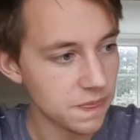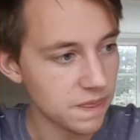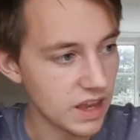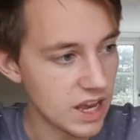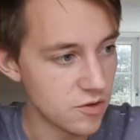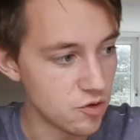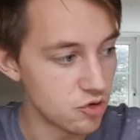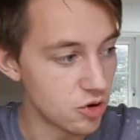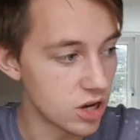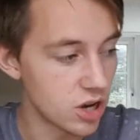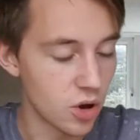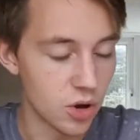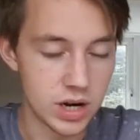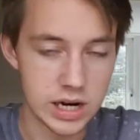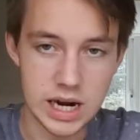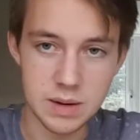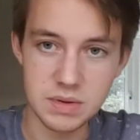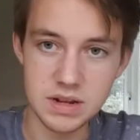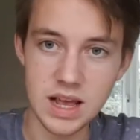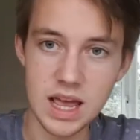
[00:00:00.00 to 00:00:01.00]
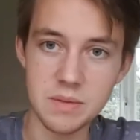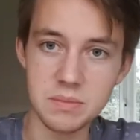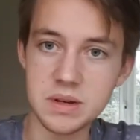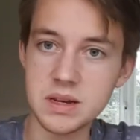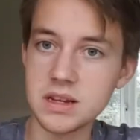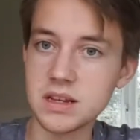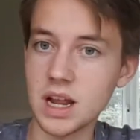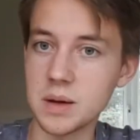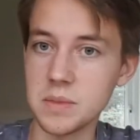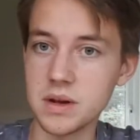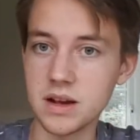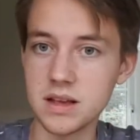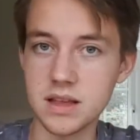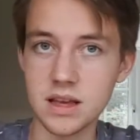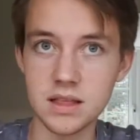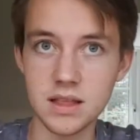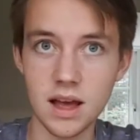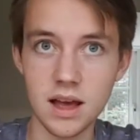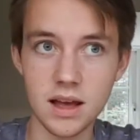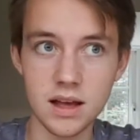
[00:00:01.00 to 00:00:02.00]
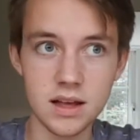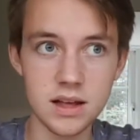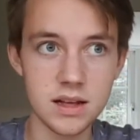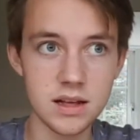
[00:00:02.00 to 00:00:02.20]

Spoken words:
if you drink it on an empty stomach, then that